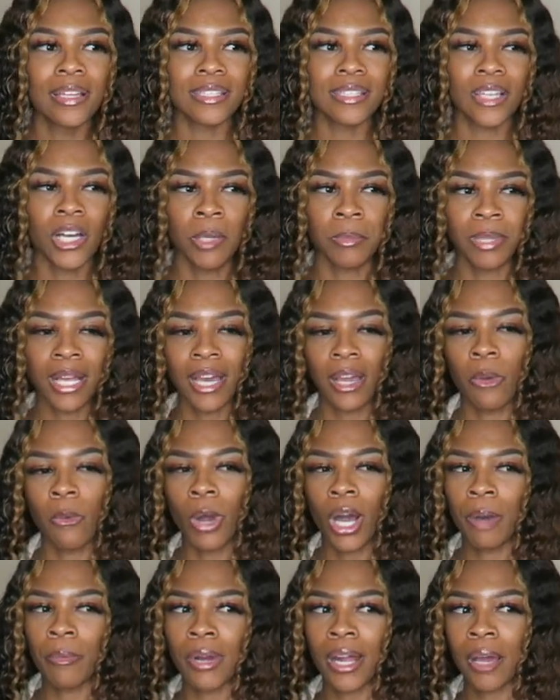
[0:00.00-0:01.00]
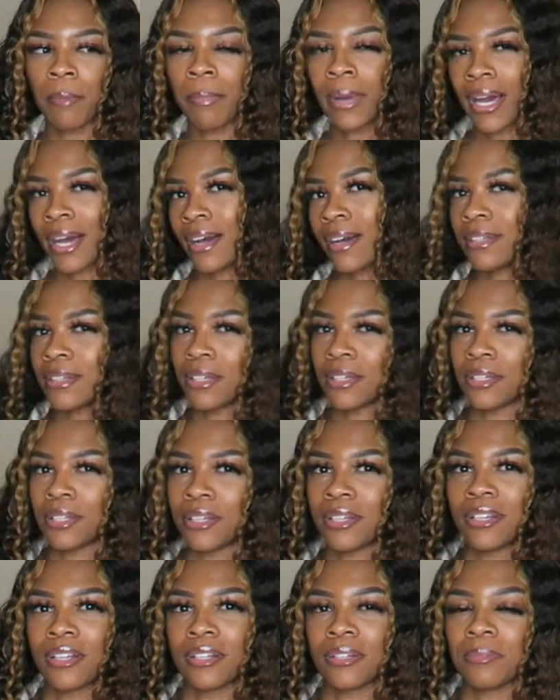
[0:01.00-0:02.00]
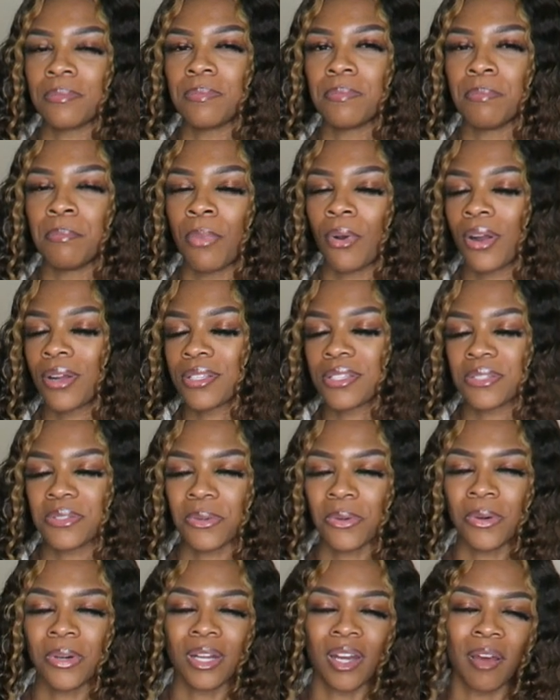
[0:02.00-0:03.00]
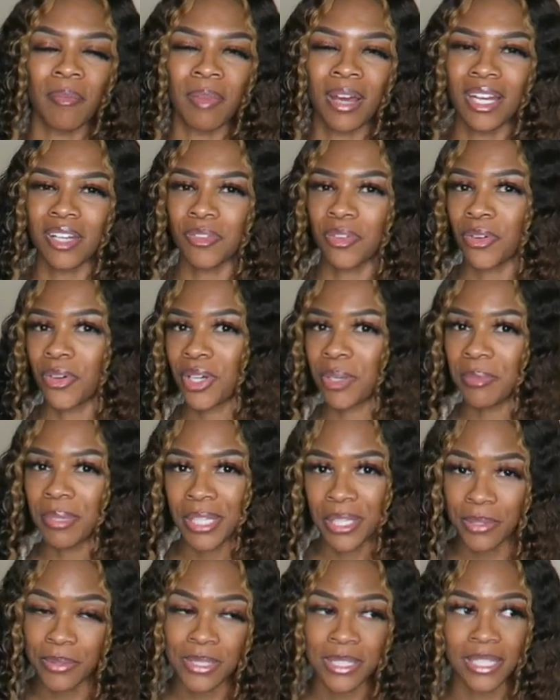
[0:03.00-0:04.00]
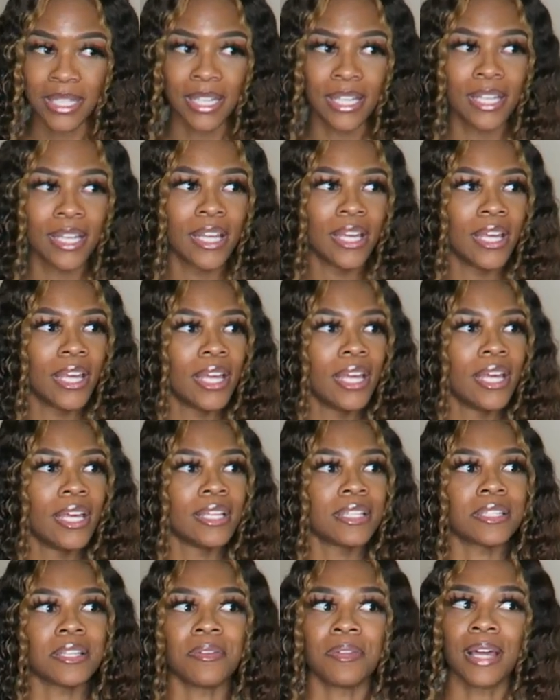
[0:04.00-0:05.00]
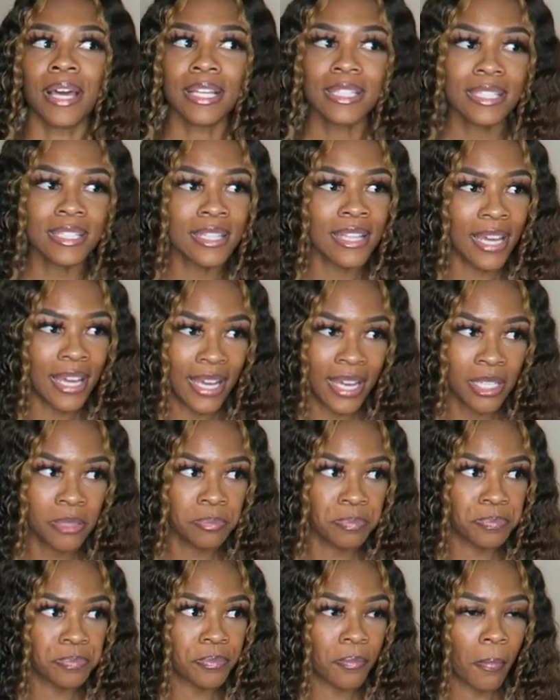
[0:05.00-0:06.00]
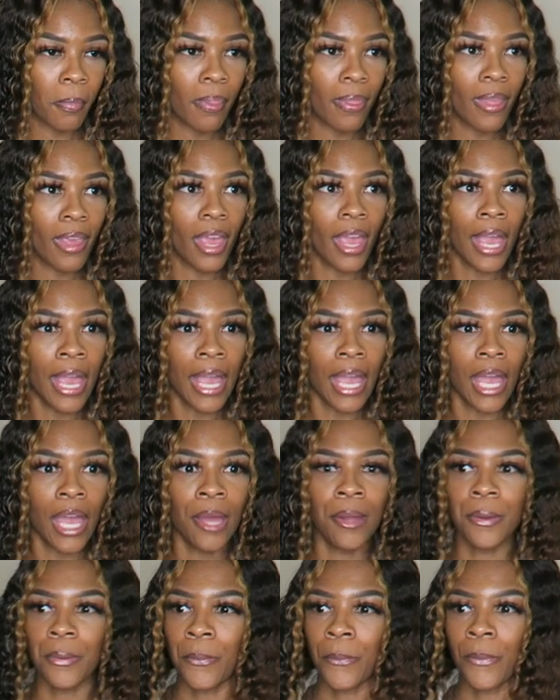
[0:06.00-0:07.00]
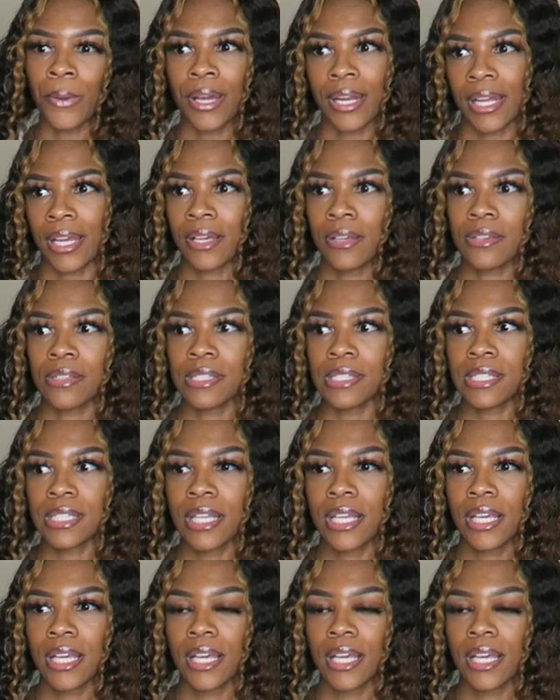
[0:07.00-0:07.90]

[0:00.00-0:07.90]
So I'm like, why would I buy another bar stool and I'm not even going to be using it? So that's that. And what else?